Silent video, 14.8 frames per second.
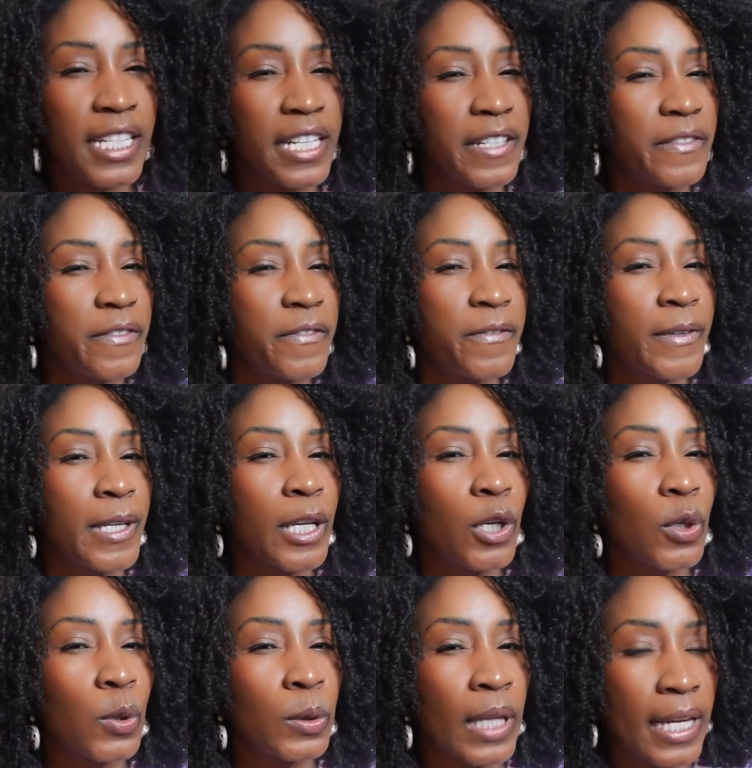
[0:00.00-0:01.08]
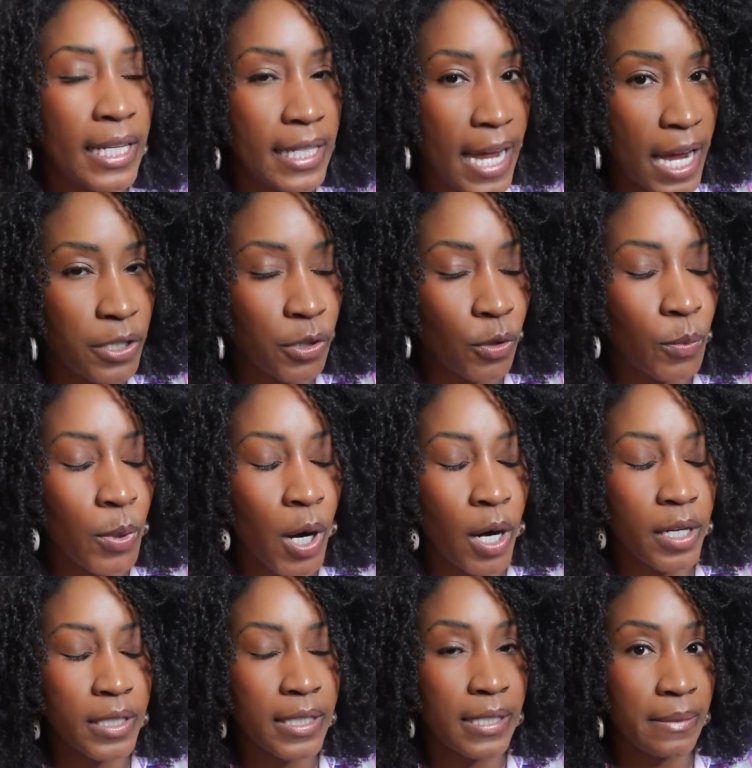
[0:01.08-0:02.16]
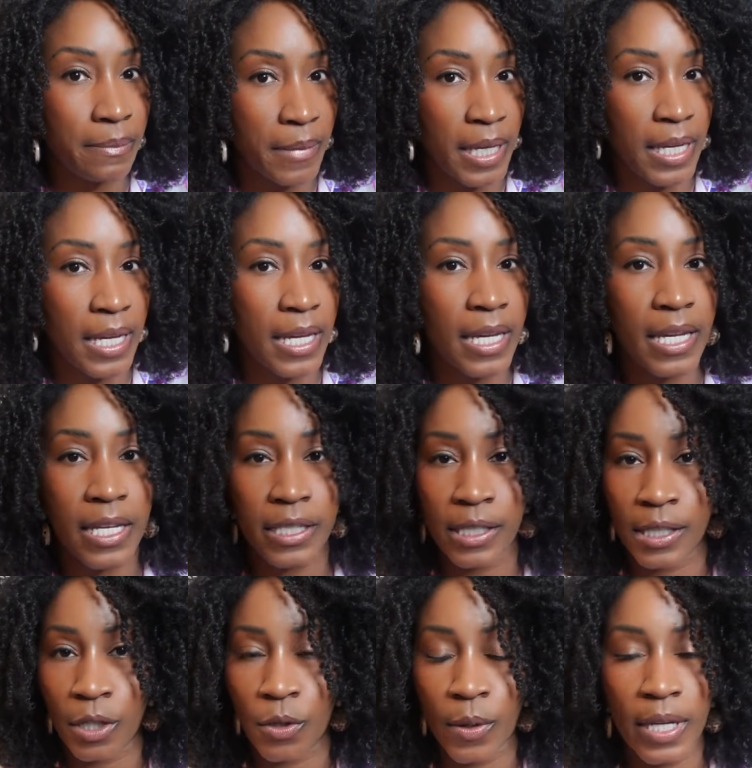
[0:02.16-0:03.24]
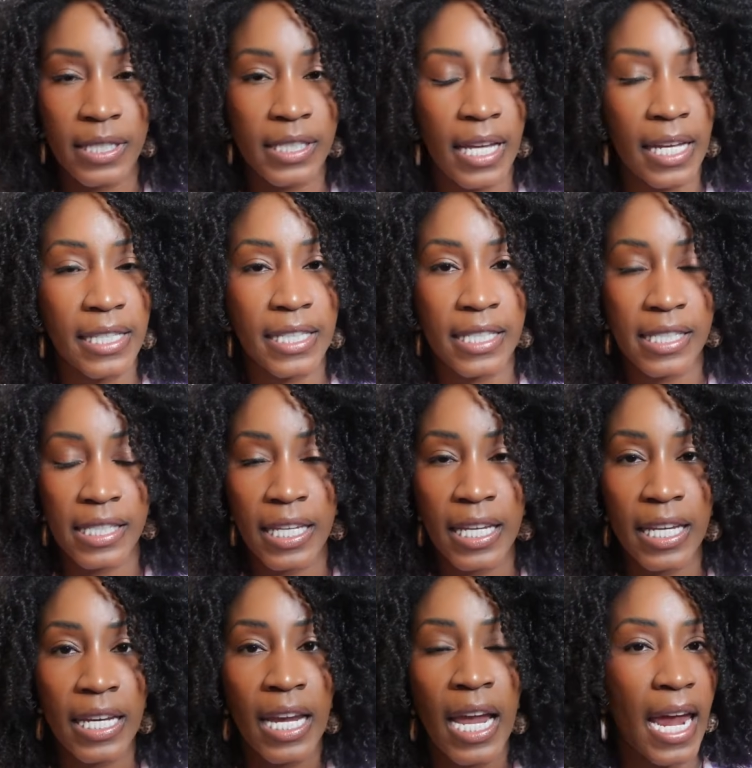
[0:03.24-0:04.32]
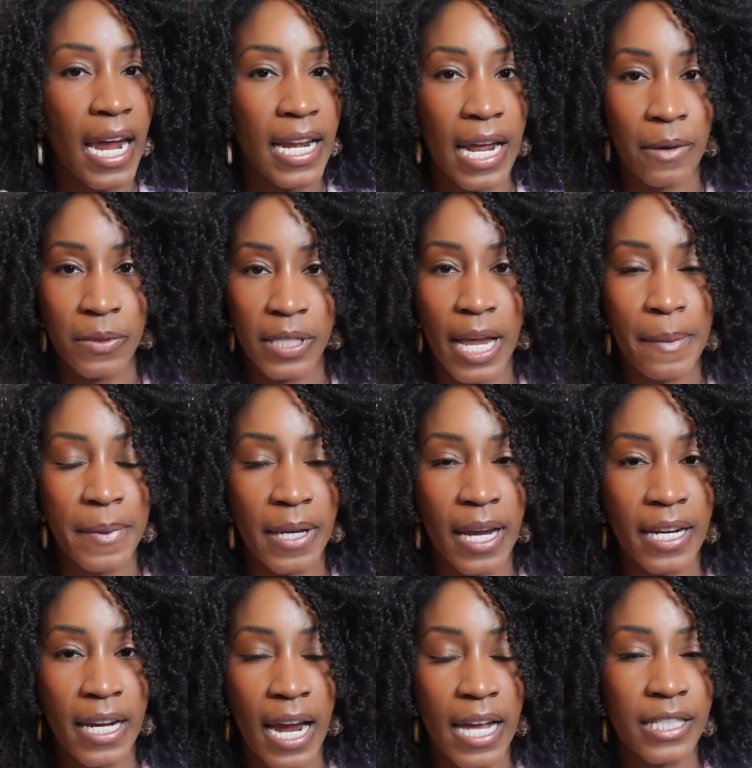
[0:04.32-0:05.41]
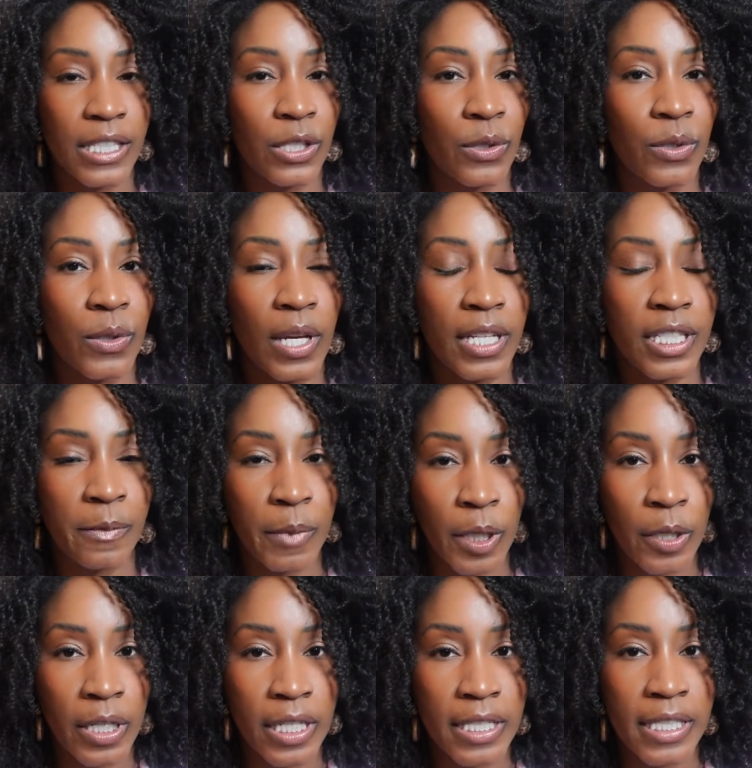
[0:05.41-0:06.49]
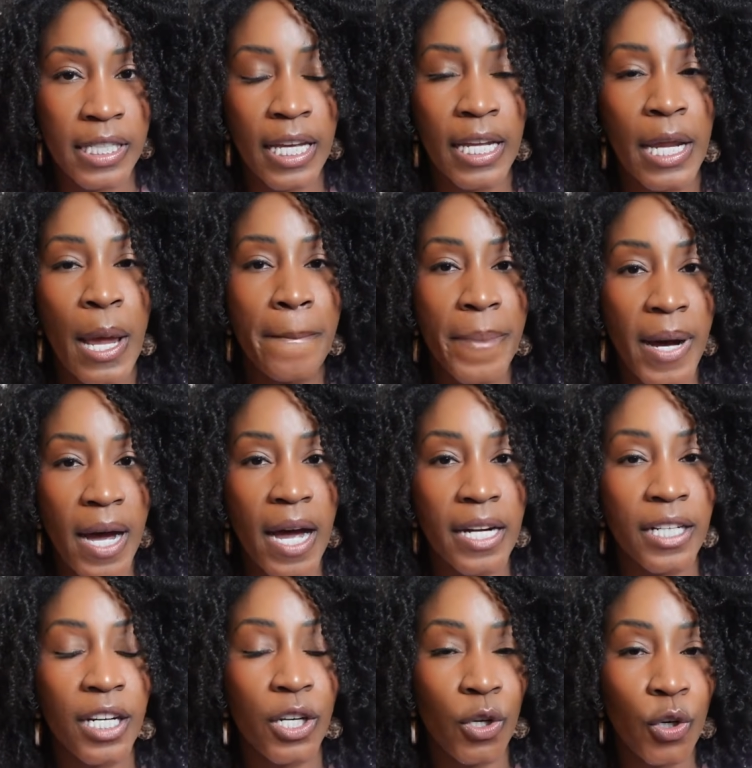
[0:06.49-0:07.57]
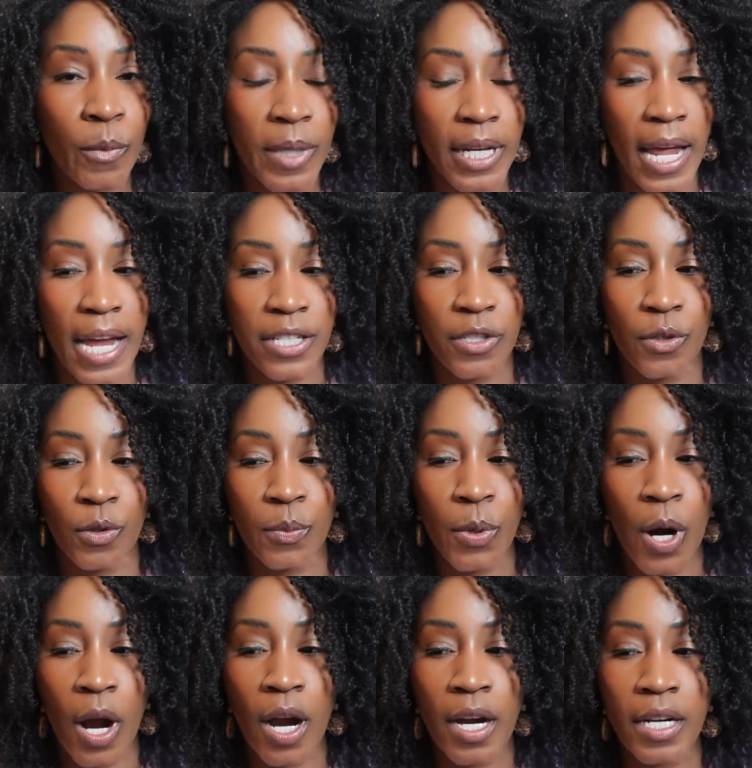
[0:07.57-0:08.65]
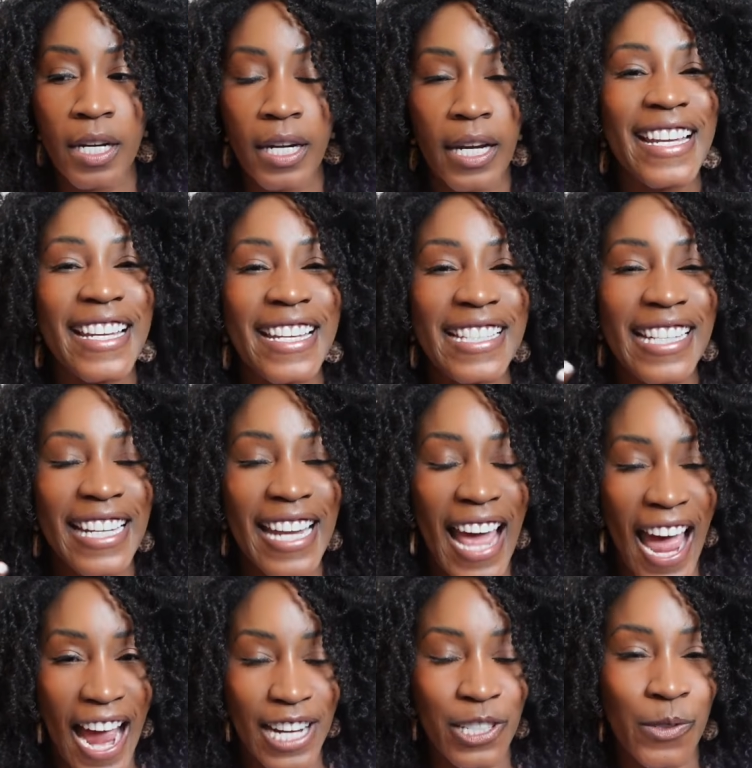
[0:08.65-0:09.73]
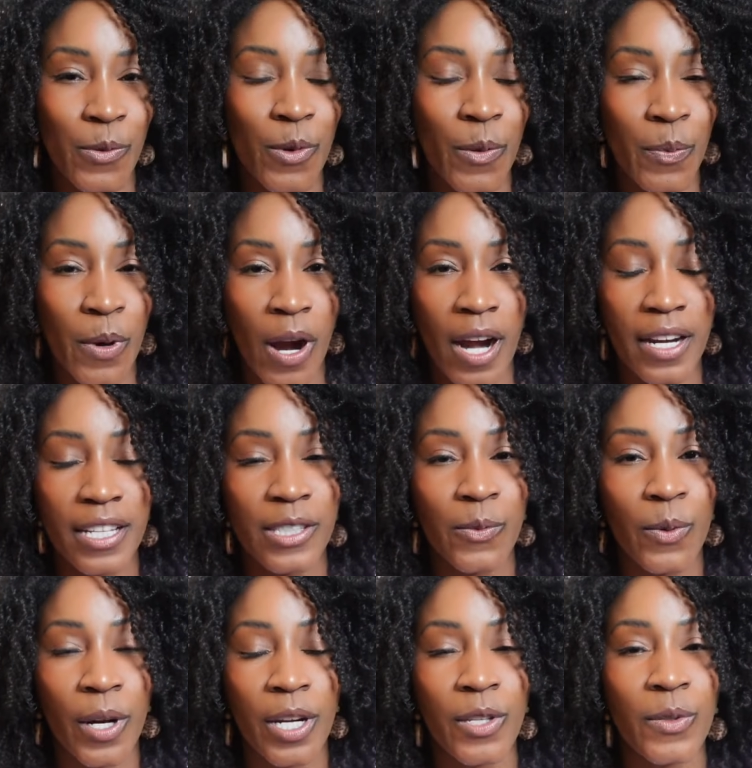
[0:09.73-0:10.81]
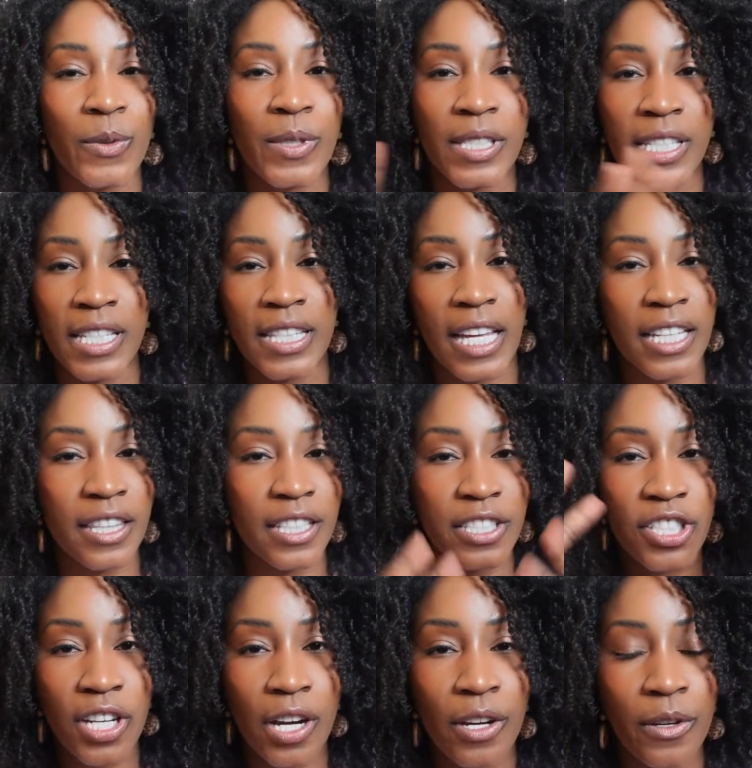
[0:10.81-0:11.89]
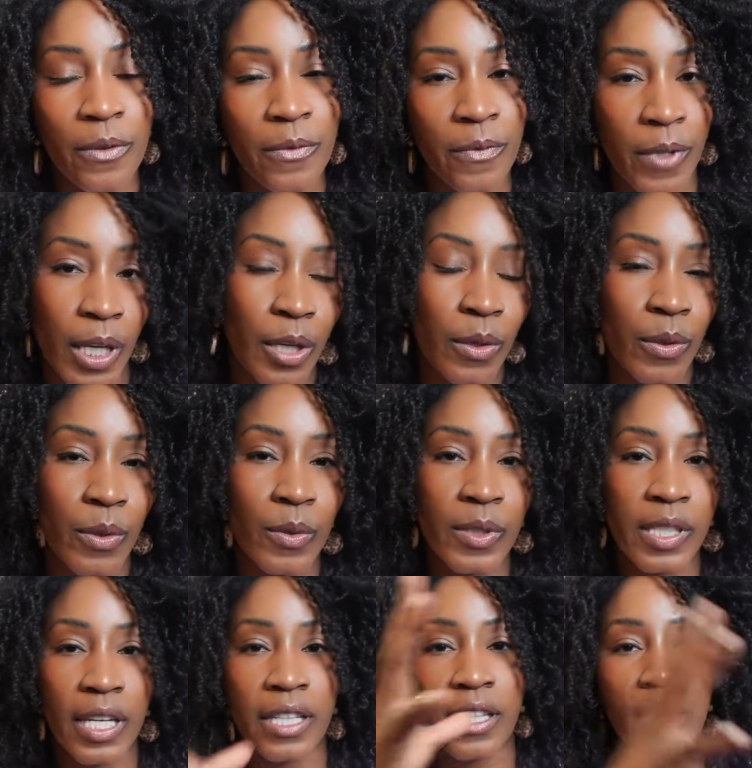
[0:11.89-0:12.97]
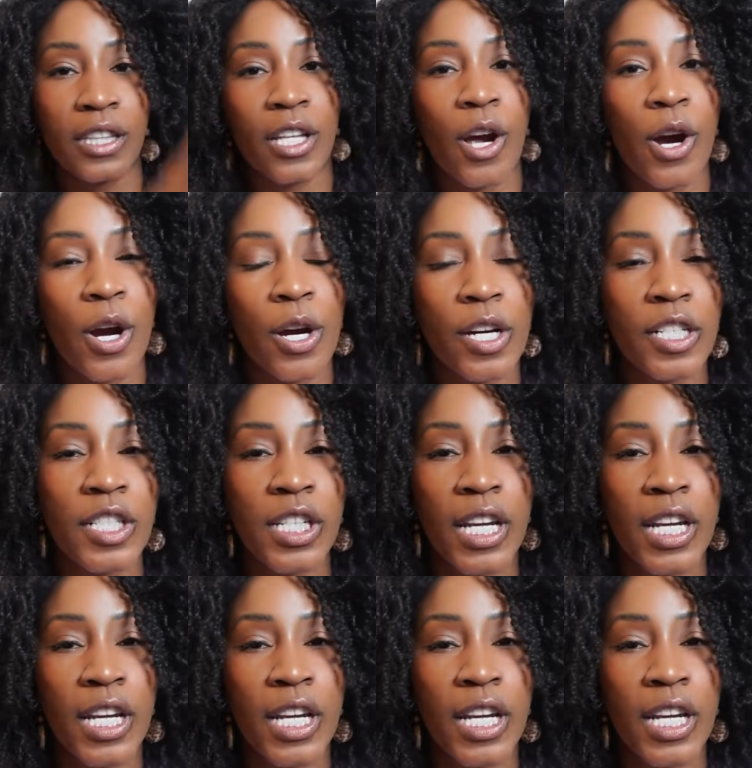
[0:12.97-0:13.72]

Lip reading: didn't feel like a national park to me. It's a great site to see, and I was happy I got to experience it. But Kakuma National Park is an actual park. It's where you see like the jungle views and the large